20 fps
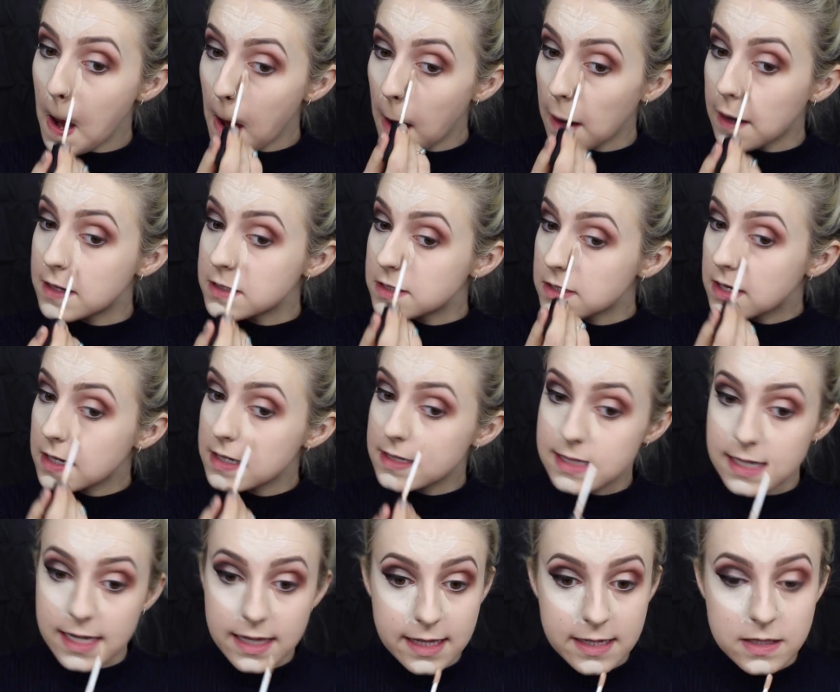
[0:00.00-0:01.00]
And as you can
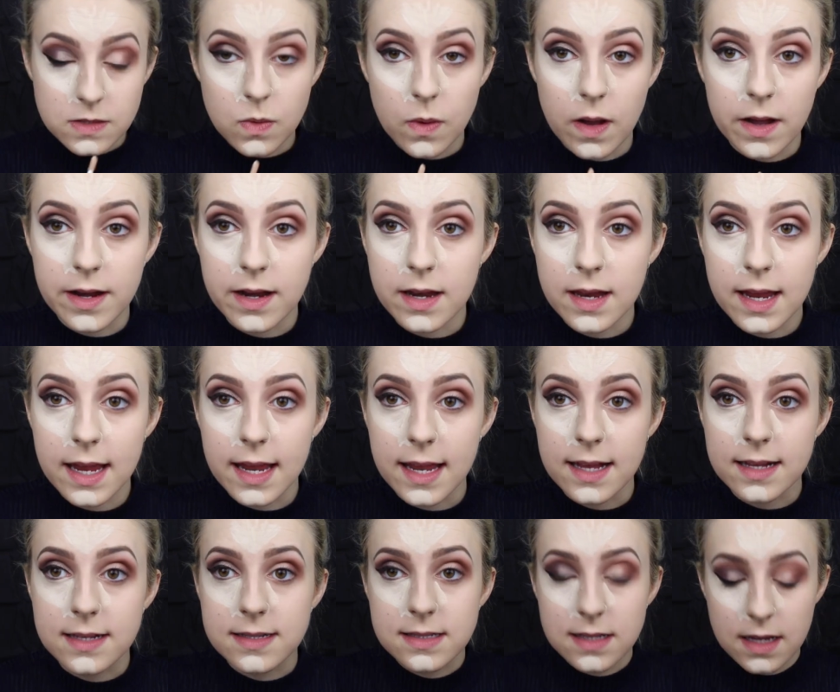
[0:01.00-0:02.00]
see, this one
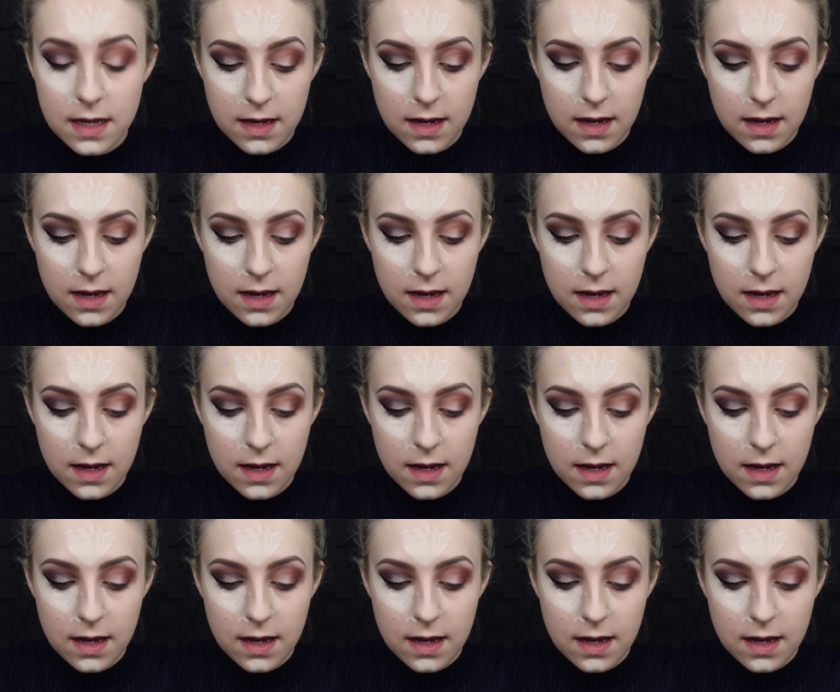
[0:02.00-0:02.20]
is